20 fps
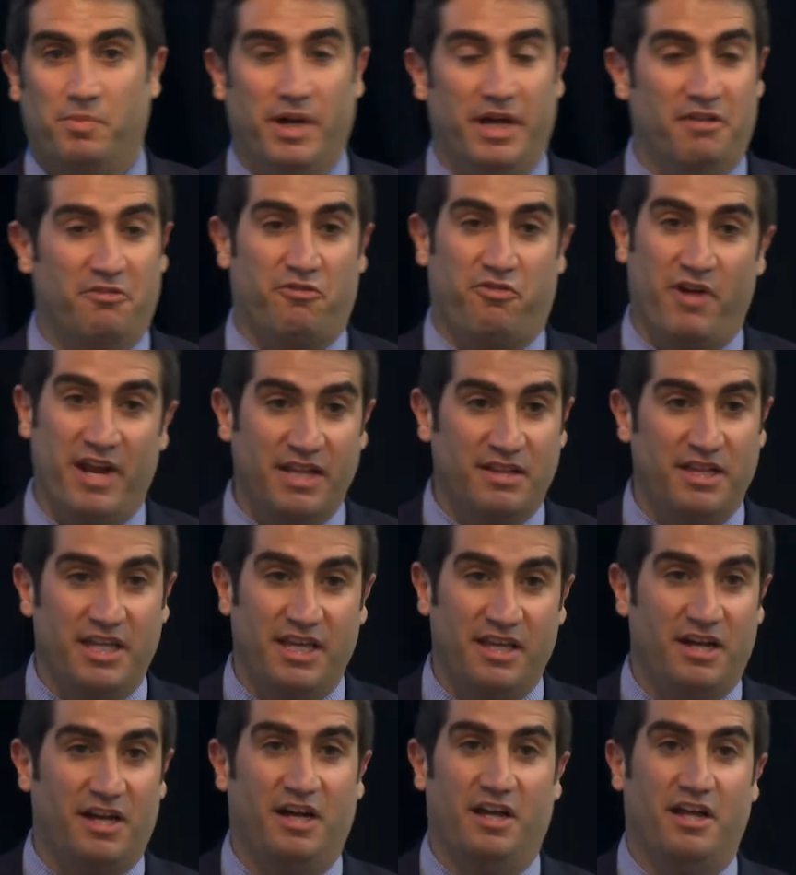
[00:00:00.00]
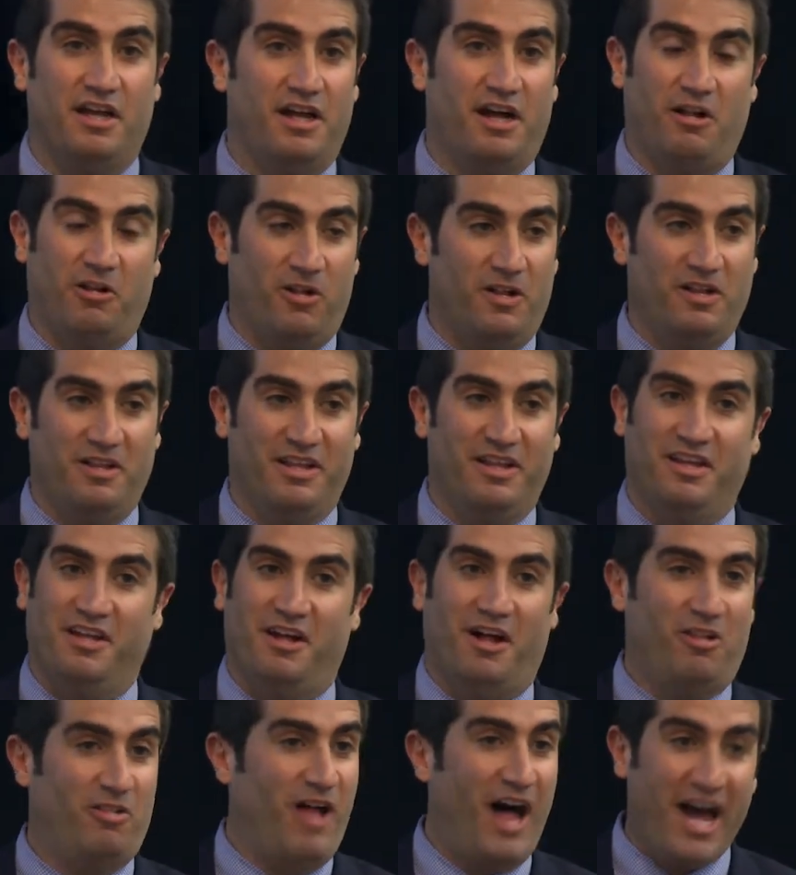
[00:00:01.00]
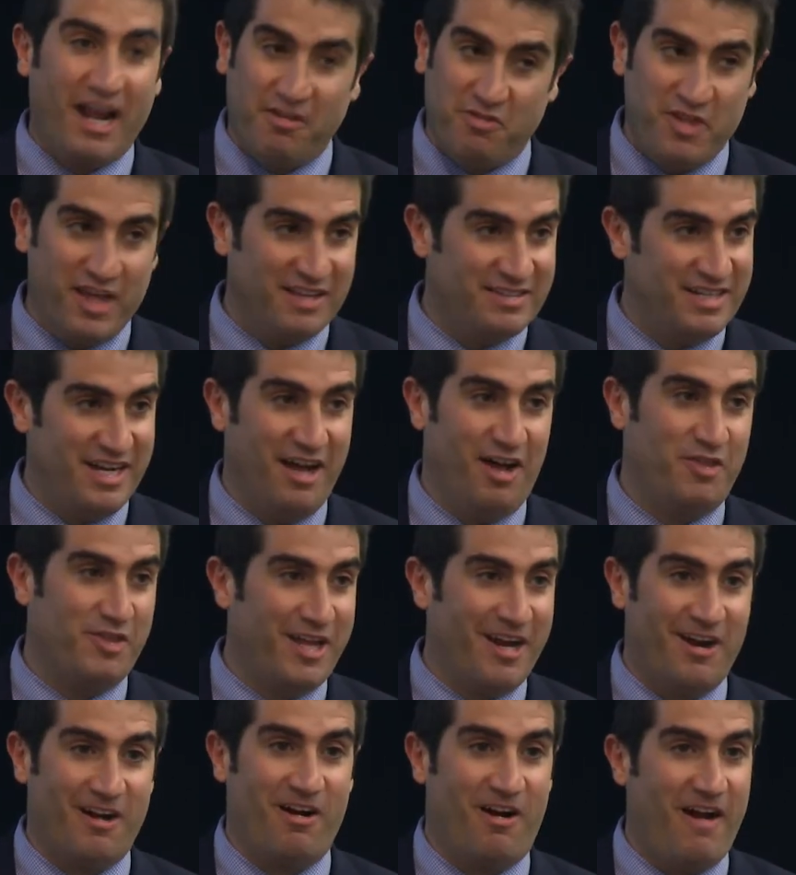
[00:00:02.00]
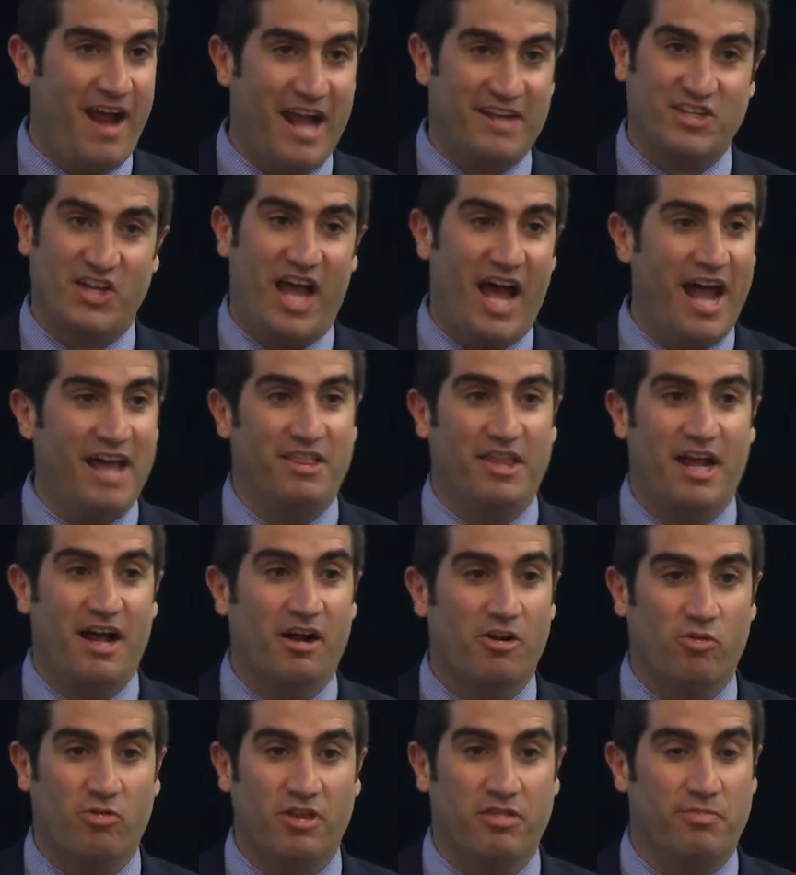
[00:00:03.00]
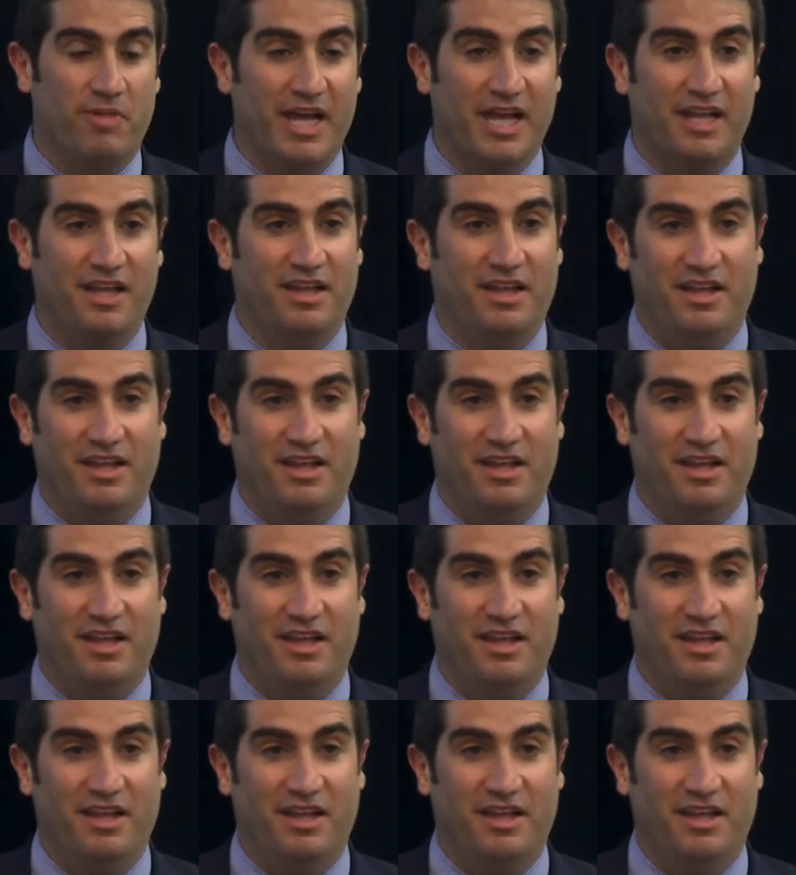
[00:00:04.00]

but frankly, uh, a, a, lot of things in healthcare are actually highly algorithmic.